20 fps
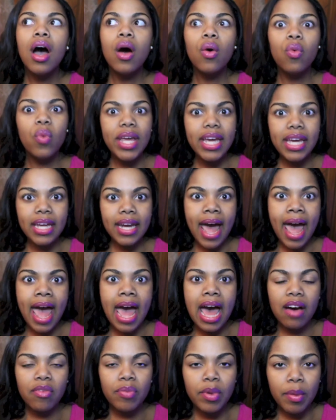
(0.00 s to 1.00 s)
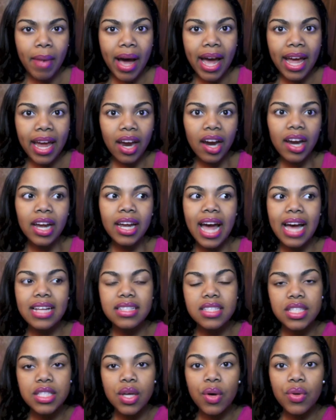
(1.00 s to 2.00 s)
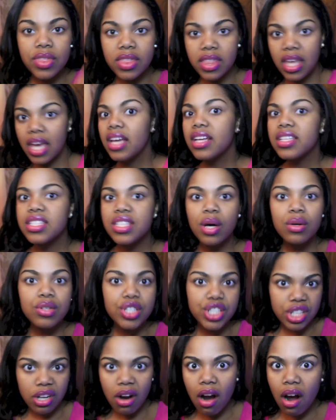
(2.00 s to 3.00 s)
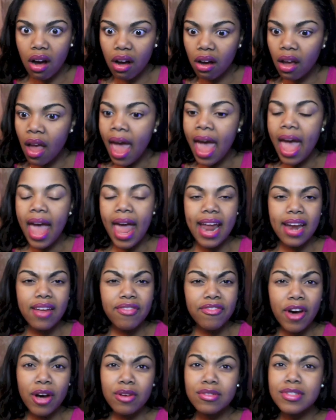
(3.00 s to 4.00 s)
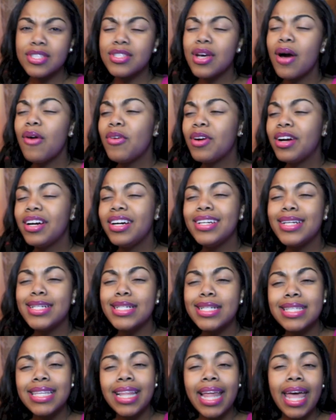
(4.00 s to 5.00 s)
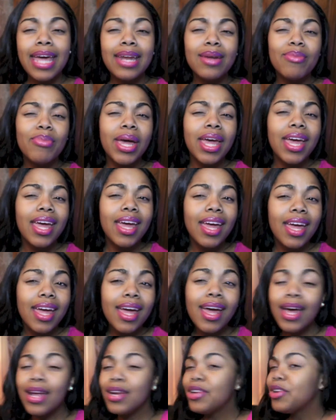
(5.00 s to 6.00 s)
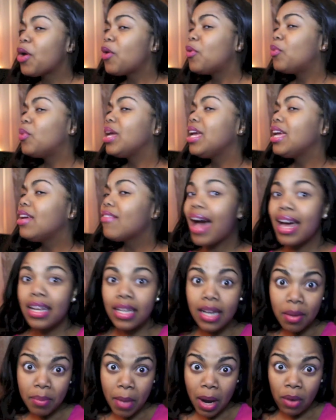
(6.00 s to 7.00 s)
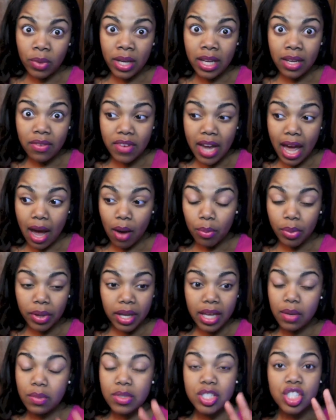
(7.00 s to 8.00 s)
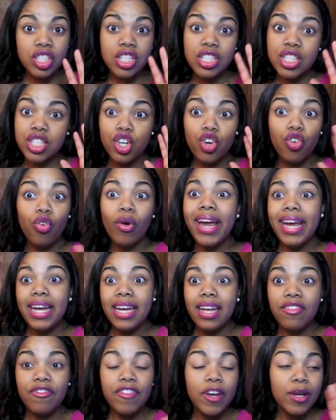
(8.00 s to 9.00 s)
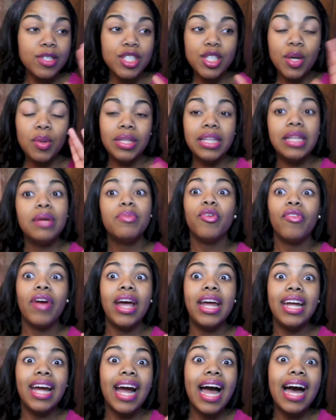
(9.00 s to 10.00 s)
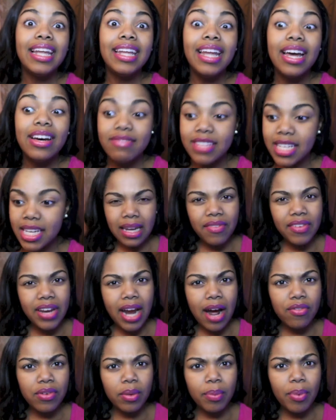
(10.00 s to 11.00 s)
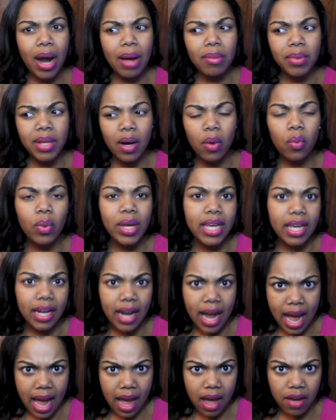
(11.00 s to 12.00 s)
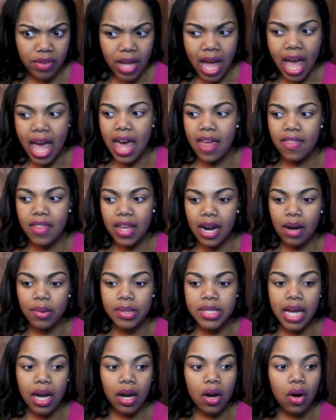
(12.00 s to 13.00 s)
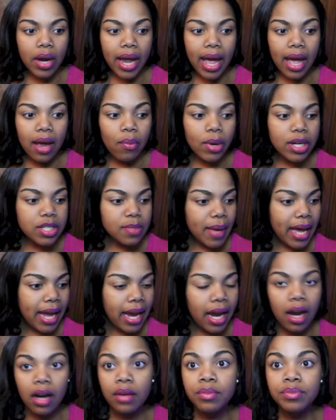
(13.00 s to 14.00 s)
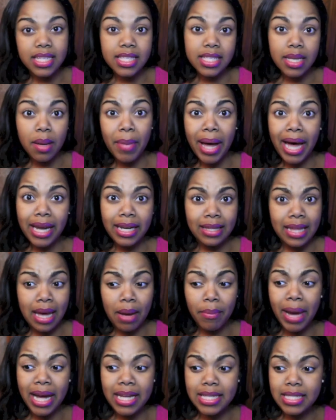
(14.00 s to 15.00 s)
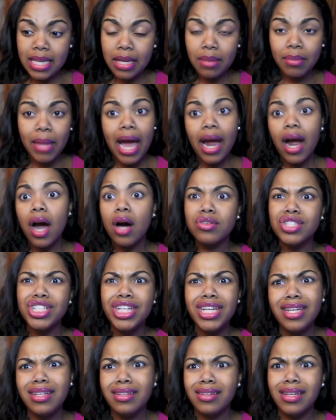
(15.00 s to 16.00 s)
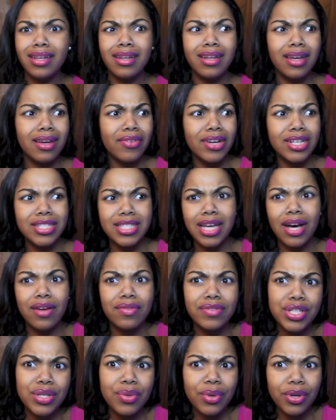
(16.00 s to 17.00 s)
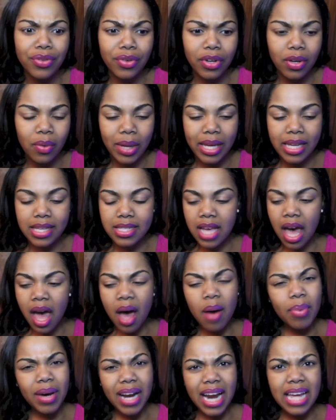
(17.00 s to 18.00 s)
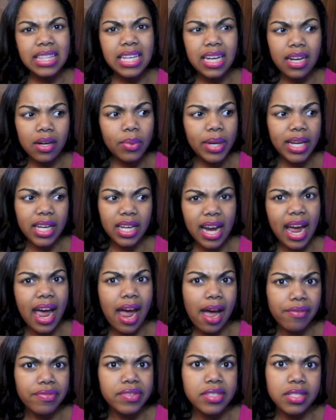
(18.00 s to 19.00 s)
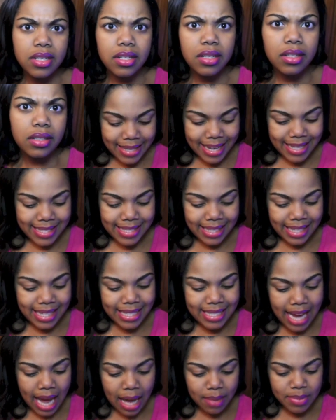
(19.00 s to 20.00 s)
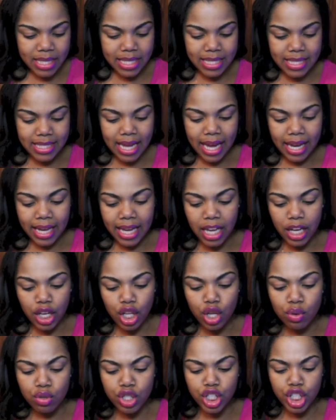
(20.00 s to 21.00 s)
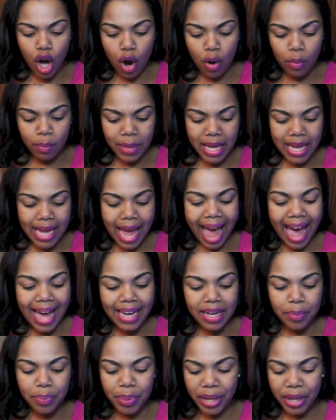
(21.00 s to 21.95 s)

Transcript: a week and a half, but my hair had gotten so thick, so strong, and it felt so good to just lay in the bed, no weave. I love my weave now, but it was just great. It felt so liberating. I loved it. Left it out for probably a week and a half, and then I was like, okay, where's my hair? To somebody that might seem like, oh, she didn't give herself two or three weeks, but I think a week and a half is good. Destiny Thompson said, can you show me how to